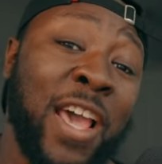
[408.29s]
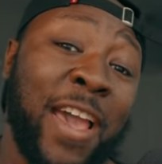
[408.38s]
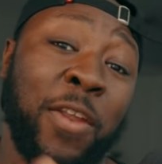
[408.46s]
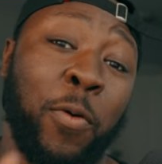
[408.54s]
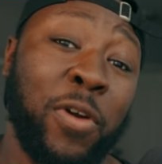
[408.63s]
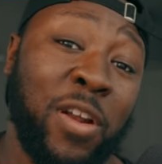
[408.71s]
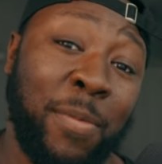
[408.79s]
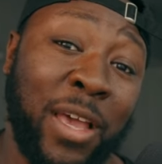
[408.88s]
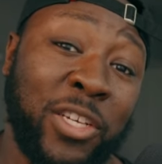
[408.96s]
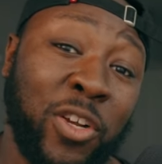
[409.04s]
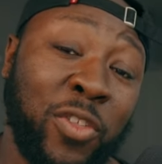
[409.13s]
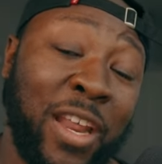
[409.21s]
in order to make
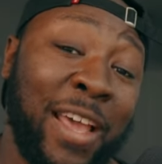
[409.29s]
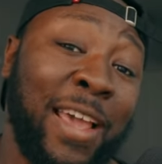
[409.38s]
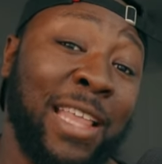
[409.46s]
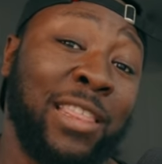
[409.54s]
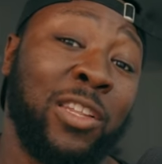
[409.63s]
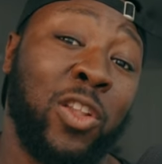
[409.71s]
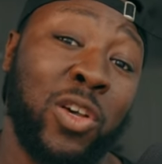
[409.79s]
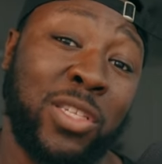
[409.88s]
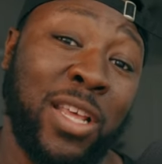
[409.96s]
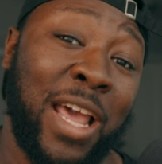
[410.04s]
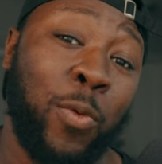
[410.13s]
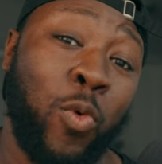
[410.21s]
sure that I get the looks
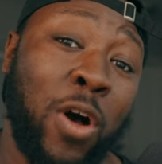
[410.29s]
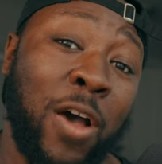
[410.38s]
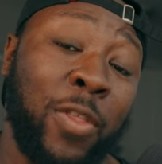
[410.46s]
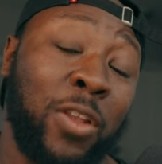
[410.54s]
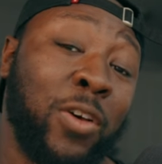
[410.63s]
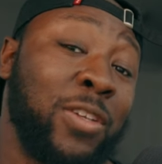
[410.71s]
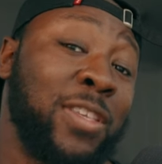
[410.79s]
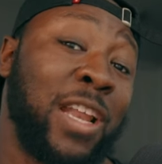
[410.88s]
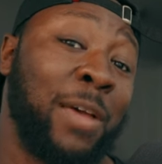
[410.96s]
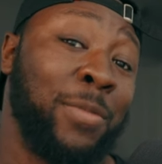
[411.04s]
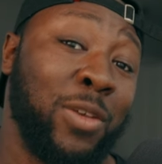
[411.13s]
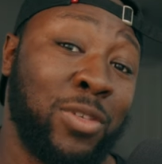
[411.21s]
that I want and the looks that
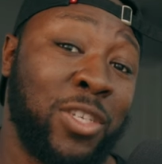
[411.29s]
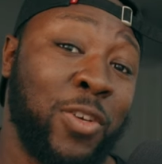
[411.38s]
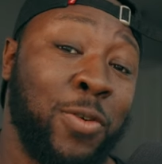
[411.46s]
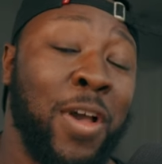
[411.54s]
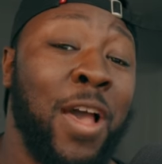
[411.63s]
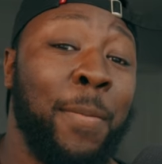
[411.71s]
I'm used to,